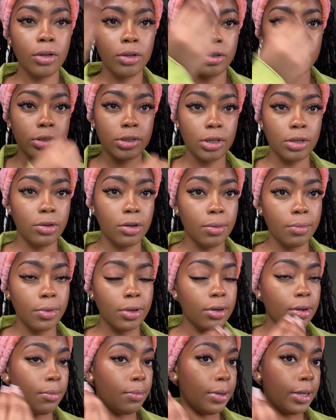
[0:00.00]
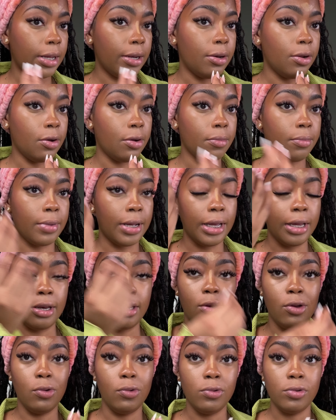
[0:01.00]
So now I'm gonna blend out my
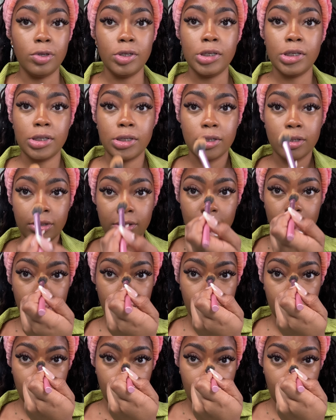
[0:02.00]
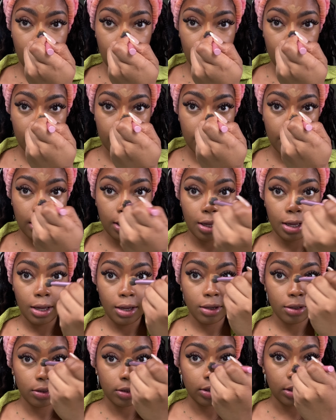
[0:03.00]
nose
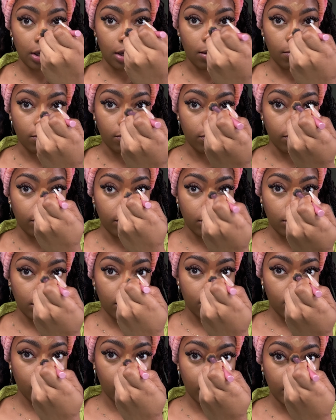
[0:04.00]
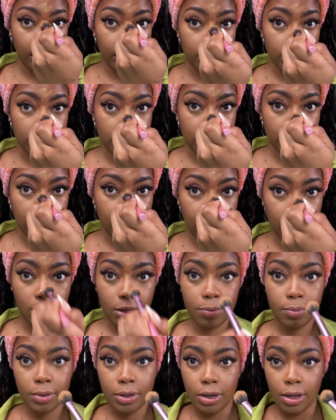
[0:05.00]
highlight. So I'm trying to
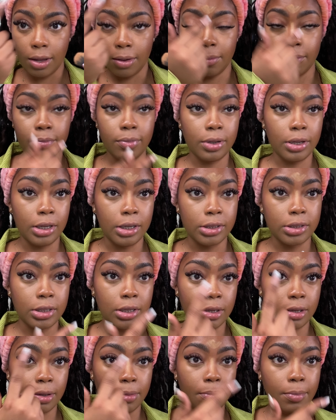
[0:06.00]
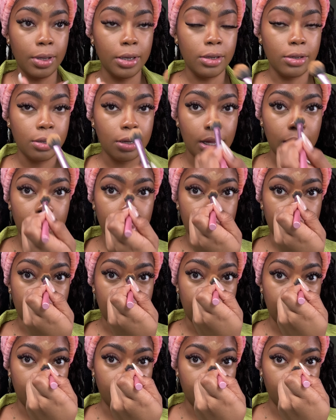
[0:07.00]
keep it in place in the middle. I
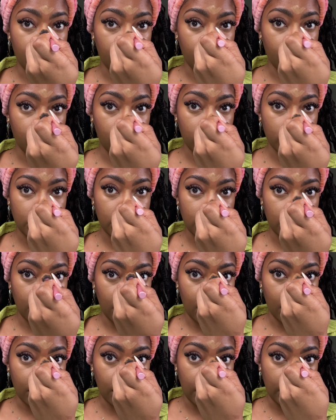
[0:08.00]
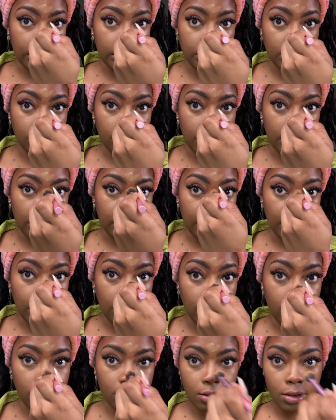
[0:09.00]
did put it on a little bit
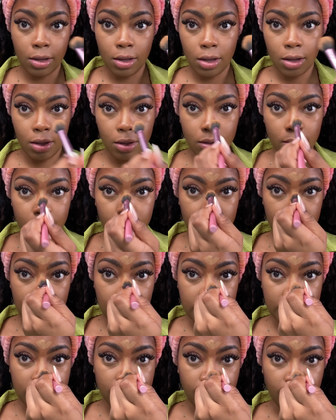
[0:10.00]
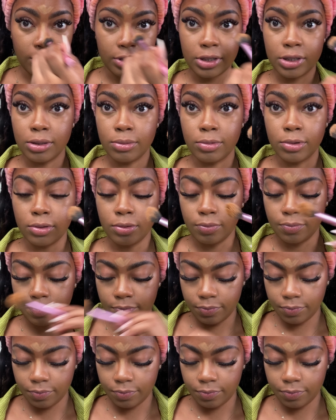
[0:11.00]
lean, but that's fixable.